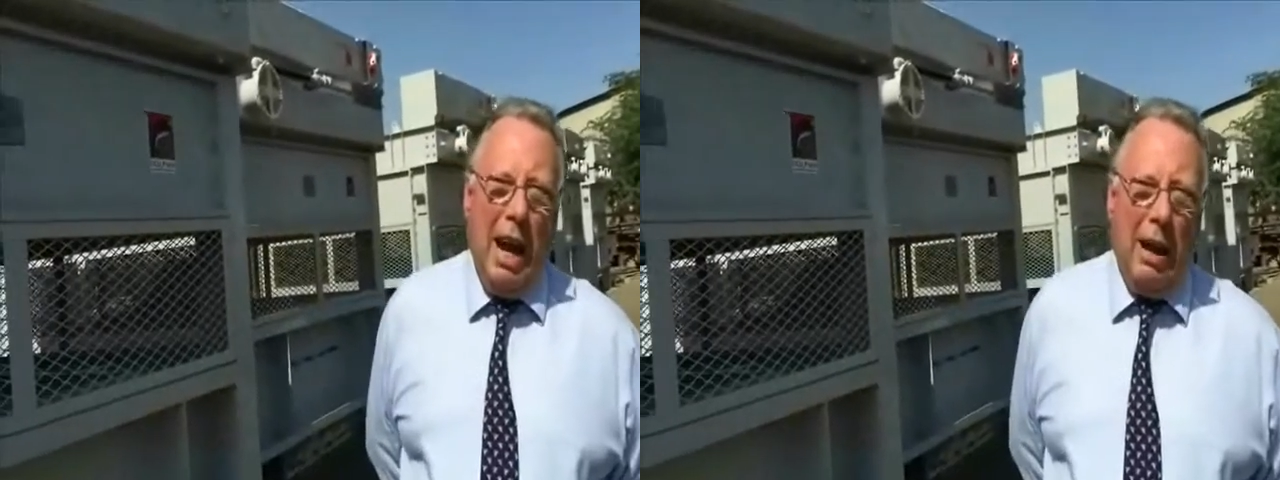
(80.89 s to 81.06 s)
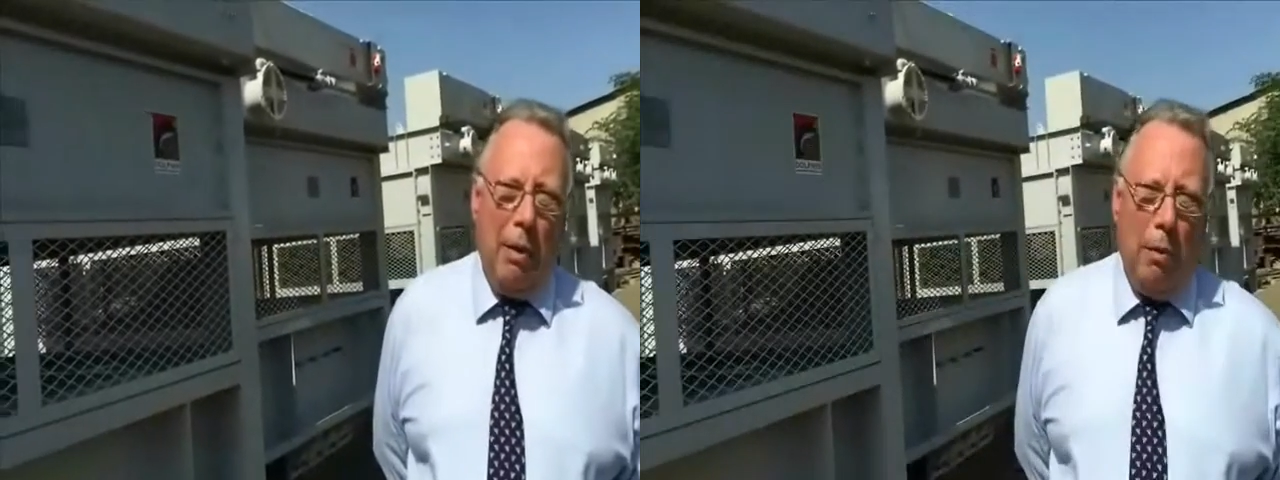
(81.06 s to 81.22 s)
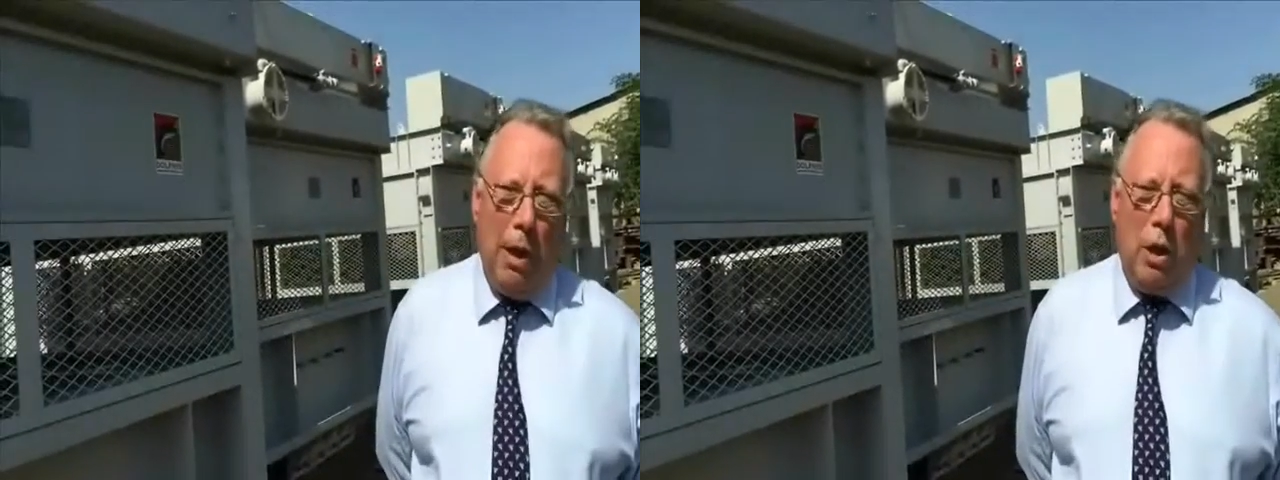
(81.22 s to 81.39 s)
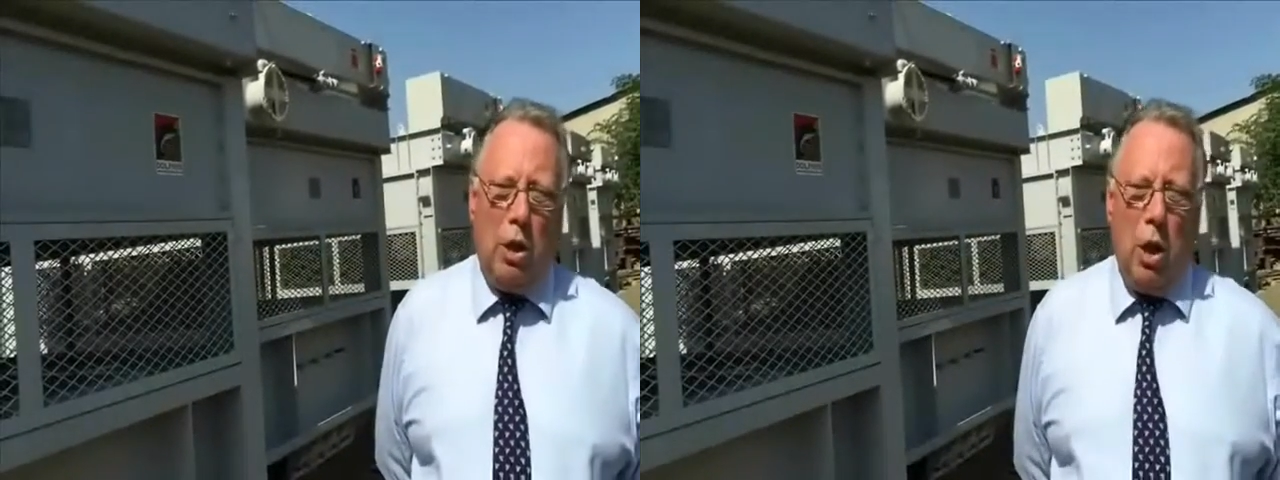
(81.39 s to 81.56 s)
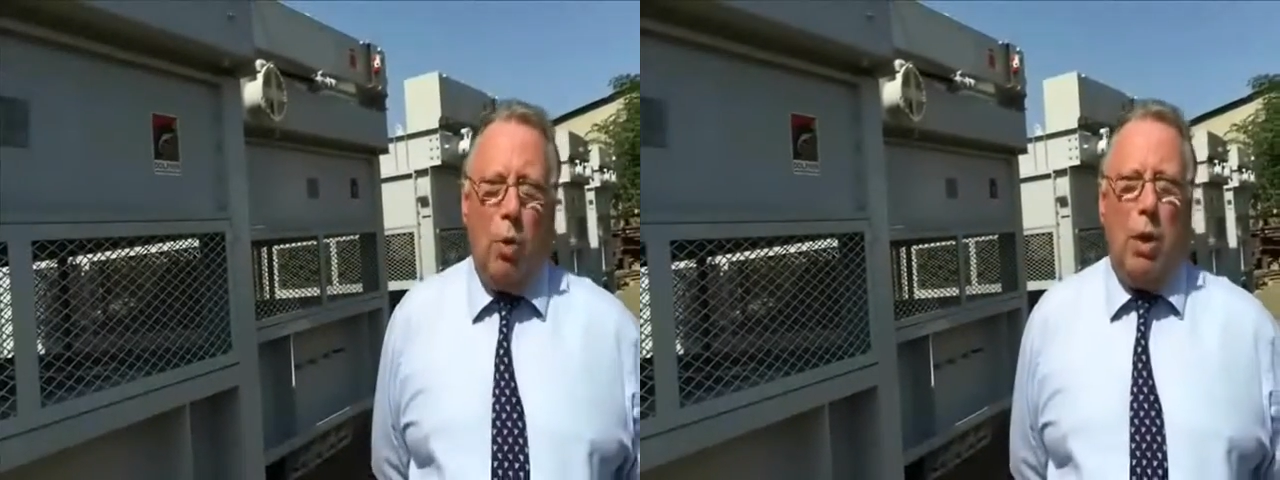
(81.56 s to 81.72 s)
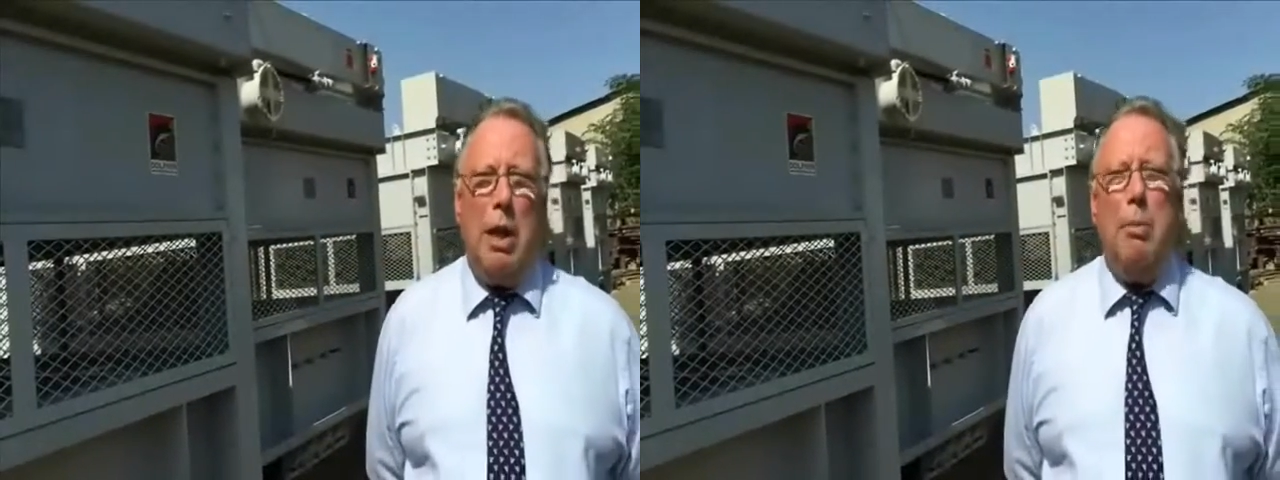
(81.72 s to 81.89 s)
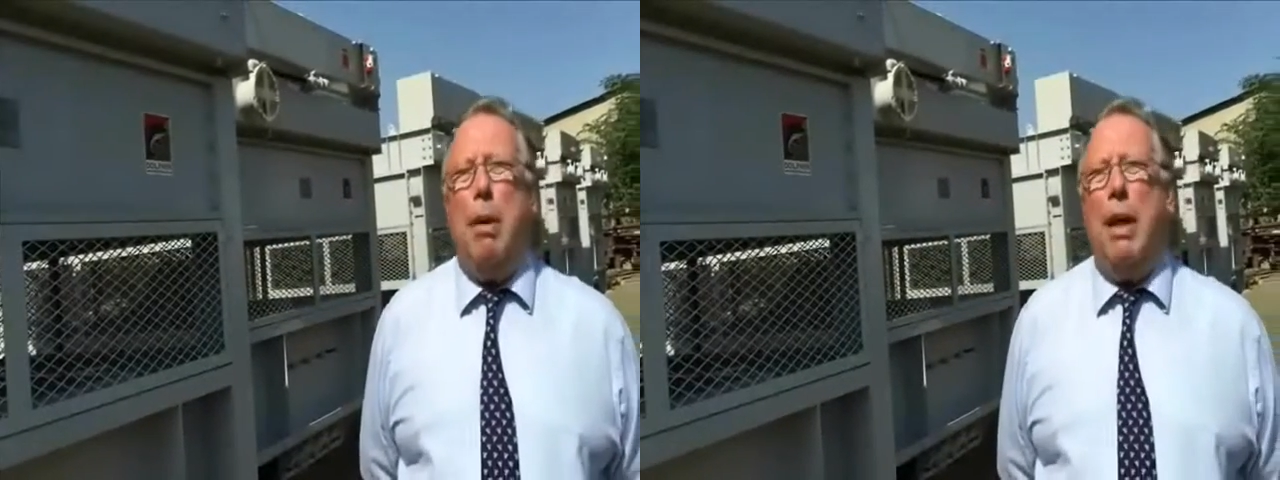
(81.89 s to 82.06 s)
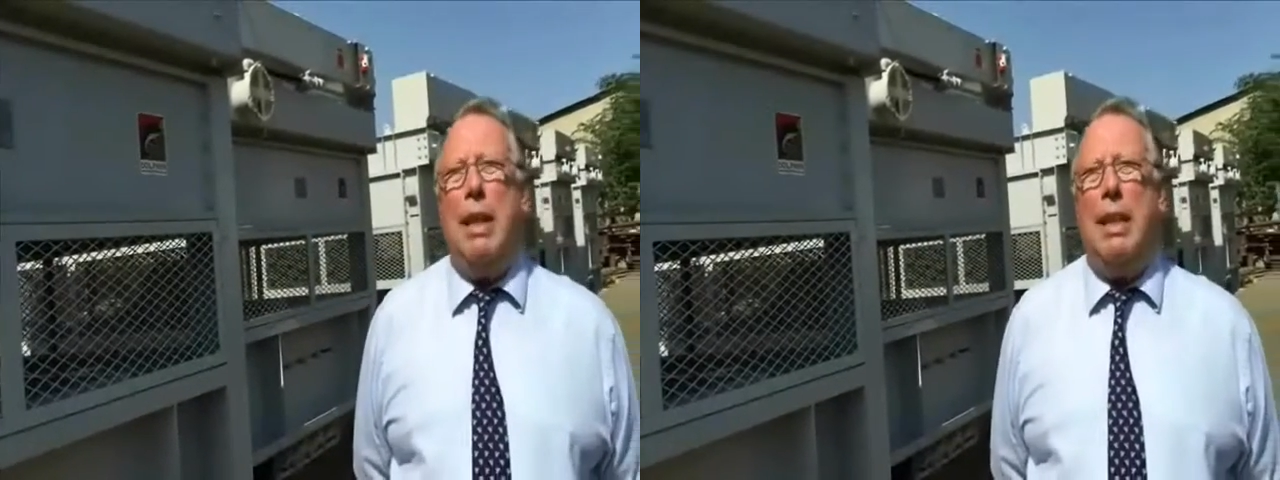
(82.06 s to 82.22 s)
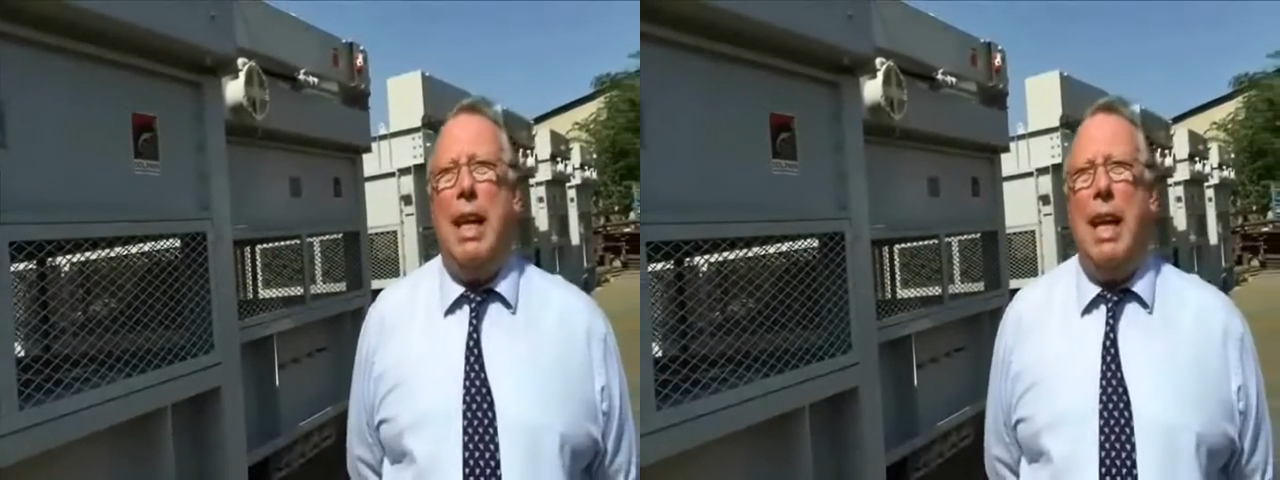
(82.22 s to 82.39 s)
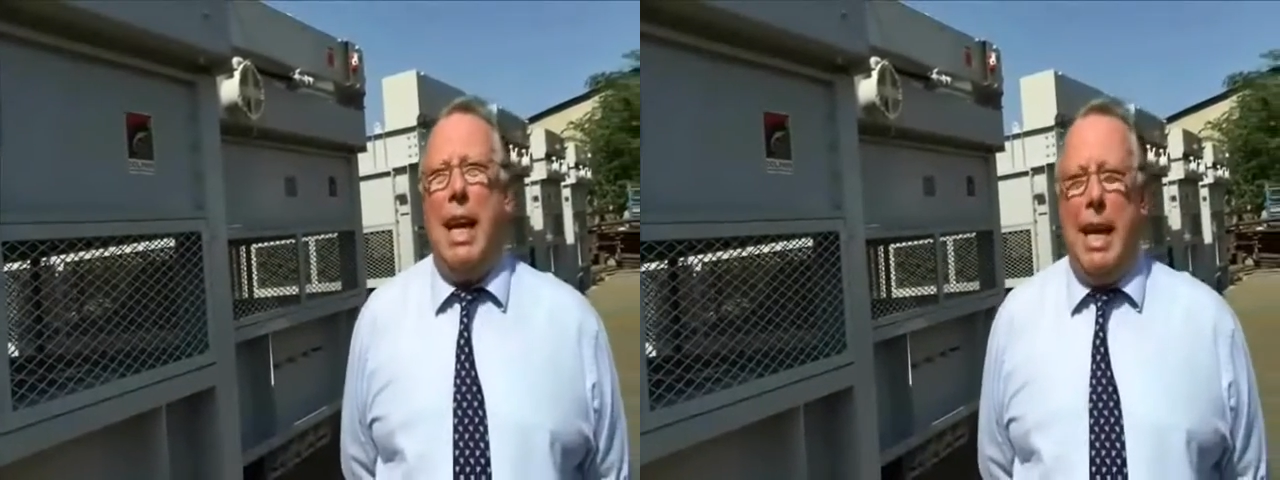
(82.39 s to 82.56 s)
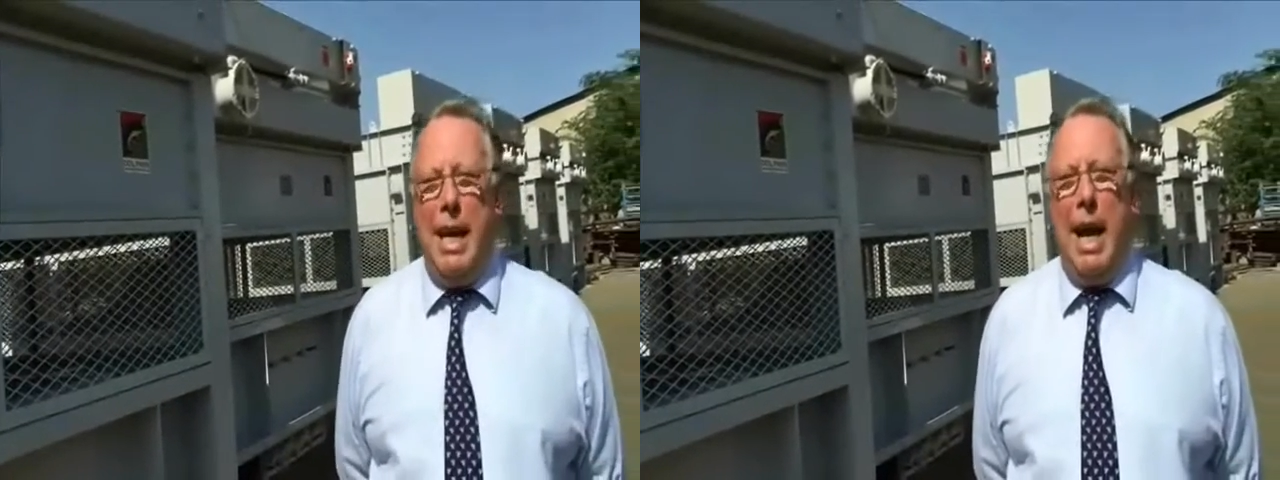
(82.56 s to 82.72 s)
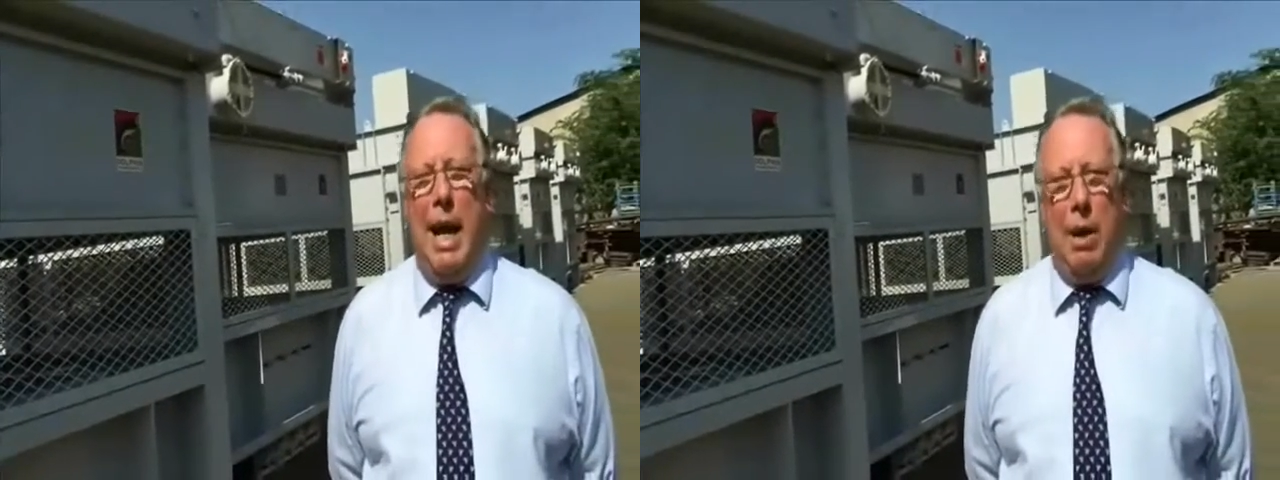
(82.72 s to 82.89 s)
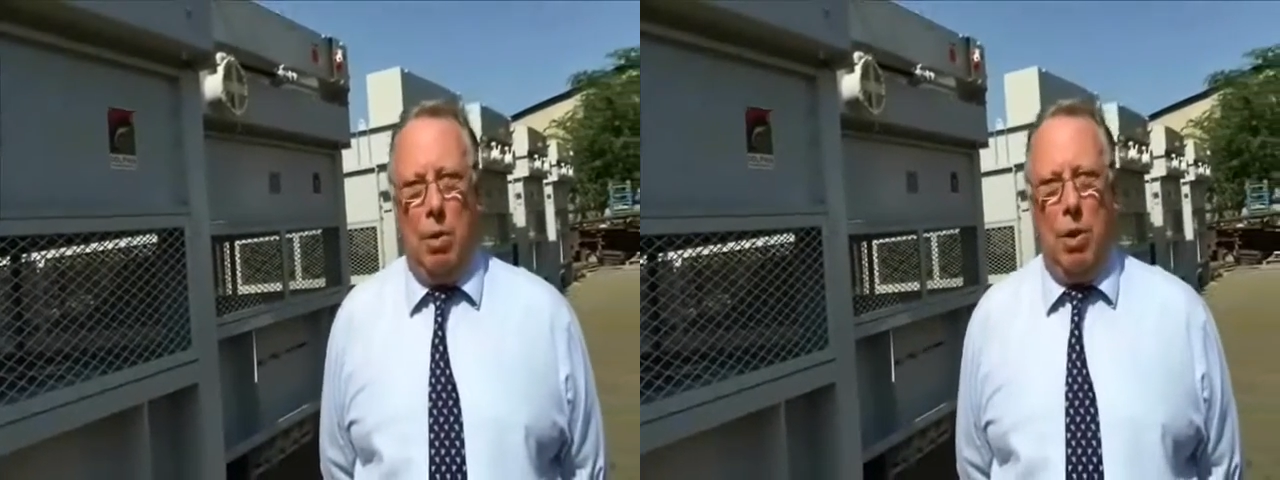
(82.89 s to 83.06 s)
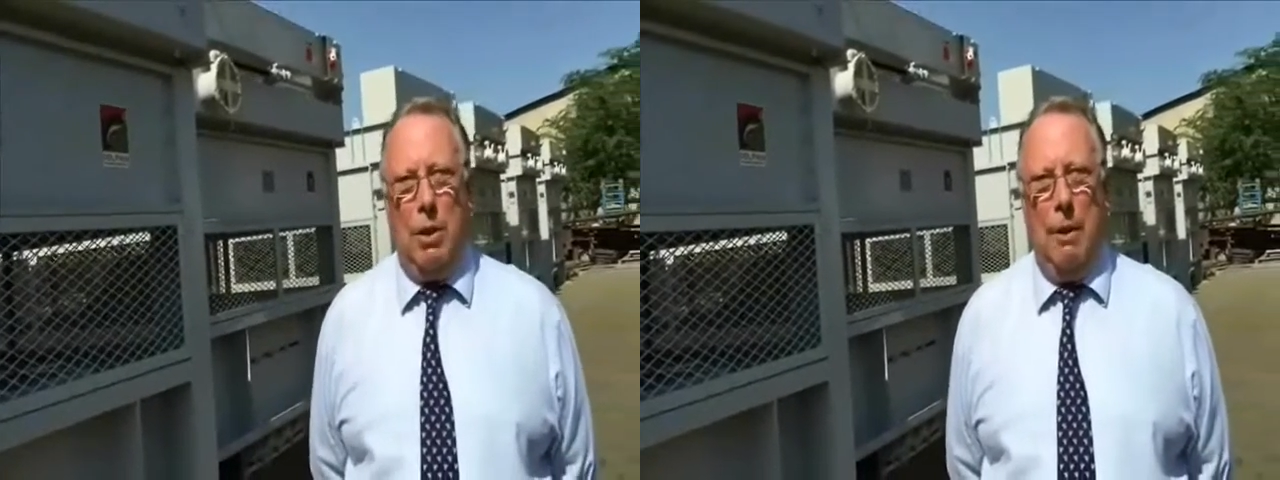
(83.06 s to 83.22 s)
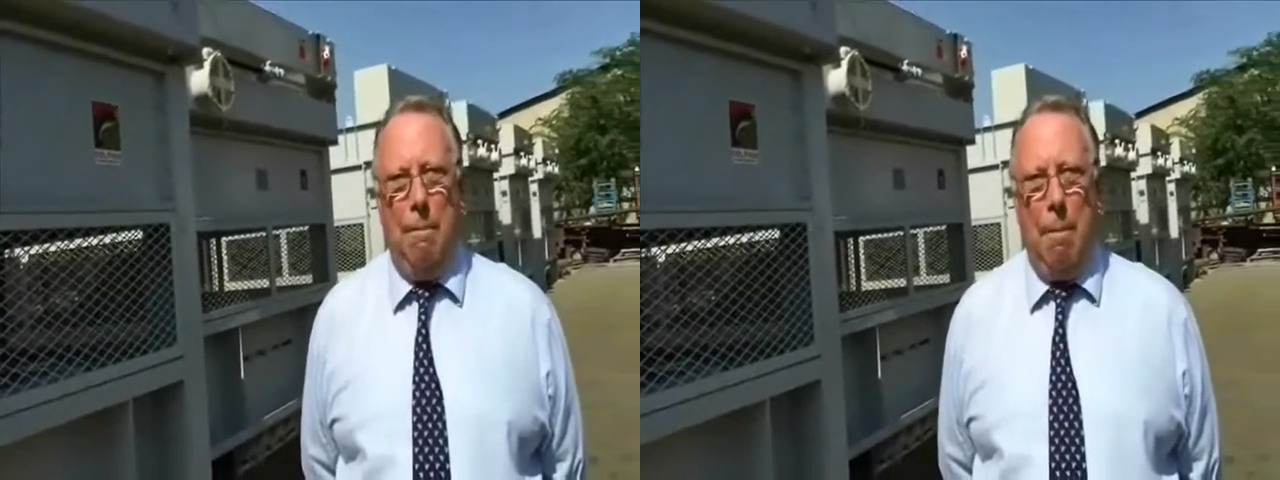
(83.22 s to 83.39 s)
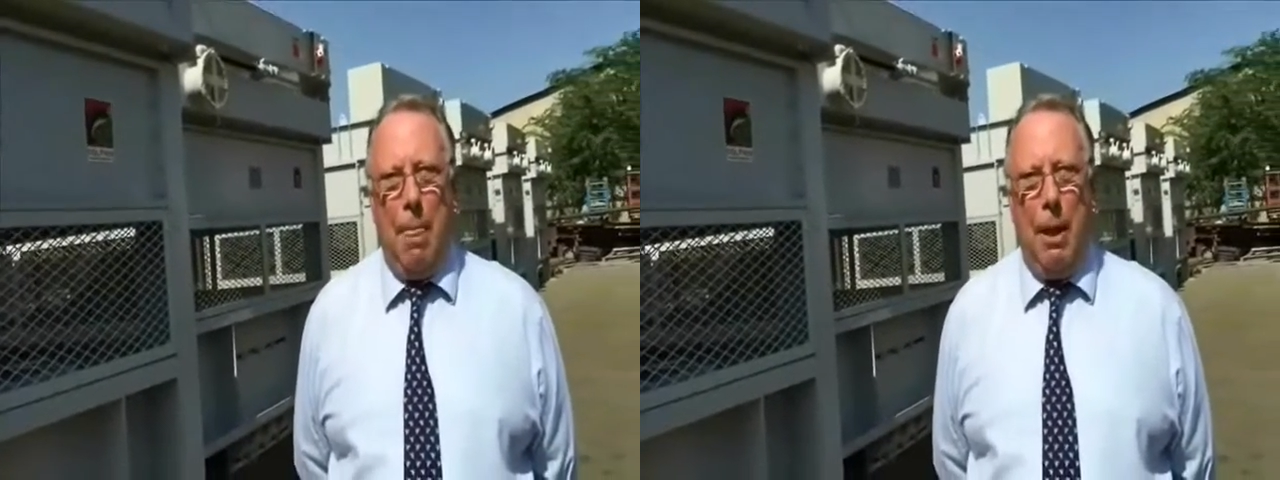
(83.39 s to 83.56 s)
and it's totally built in-house.